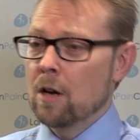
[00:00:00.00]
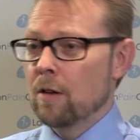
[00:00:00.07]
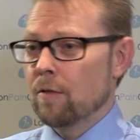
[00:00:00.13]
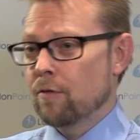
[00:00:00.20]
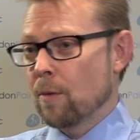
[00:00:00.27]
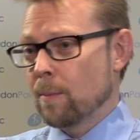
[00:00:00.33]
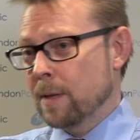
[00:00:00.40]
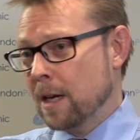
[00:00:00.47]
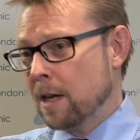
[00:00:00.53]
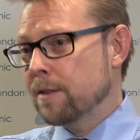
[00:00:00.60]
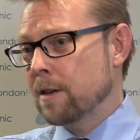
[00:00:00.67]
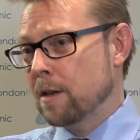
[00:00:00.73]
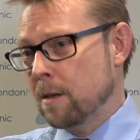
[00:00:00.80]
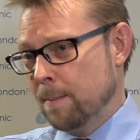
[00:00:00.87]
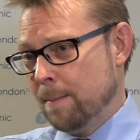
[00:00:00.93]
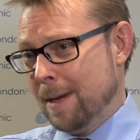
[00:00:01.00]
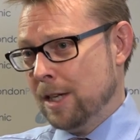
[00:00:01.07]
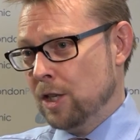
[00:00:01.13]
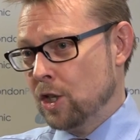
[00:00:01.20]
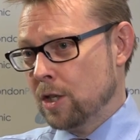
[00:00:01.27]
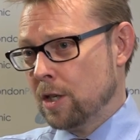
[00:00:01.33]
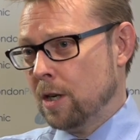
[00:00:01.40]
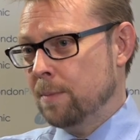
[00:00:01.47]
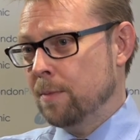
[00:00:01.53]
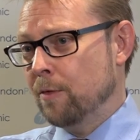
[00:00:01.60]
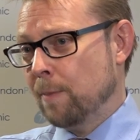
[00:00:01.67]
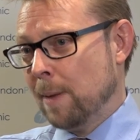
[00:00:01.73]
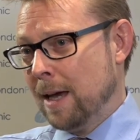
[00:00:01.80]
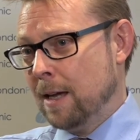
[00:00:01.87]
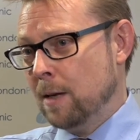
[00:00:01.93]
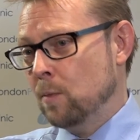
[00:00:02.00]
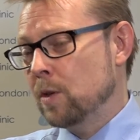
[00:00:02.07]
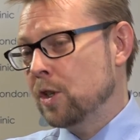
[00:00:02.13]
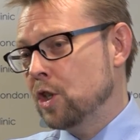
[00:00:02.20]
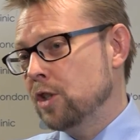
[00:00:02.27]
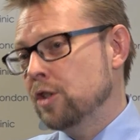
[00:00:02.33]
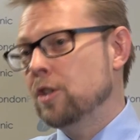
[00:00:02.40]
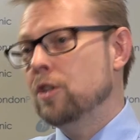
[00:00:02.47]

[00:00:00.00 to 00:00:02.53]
from the other major type of pain, which is